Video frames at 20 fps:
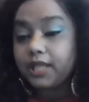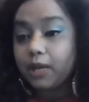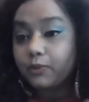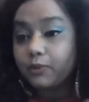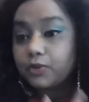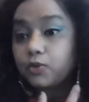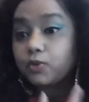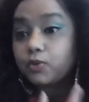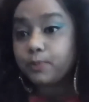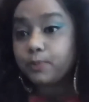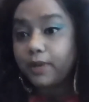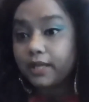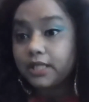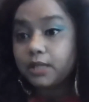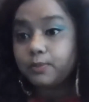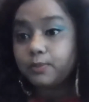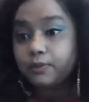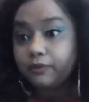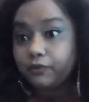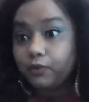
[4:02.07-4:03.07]
that was
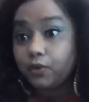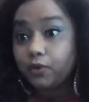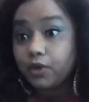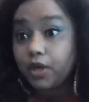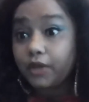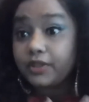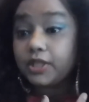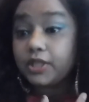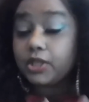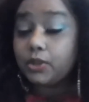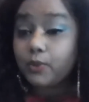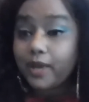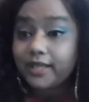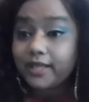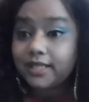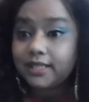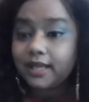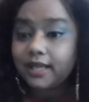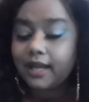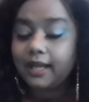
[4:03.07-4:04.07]
responsible for it on the
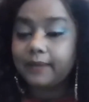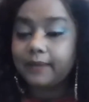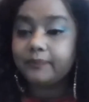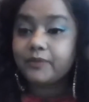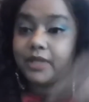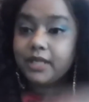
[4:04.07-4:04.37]
US side.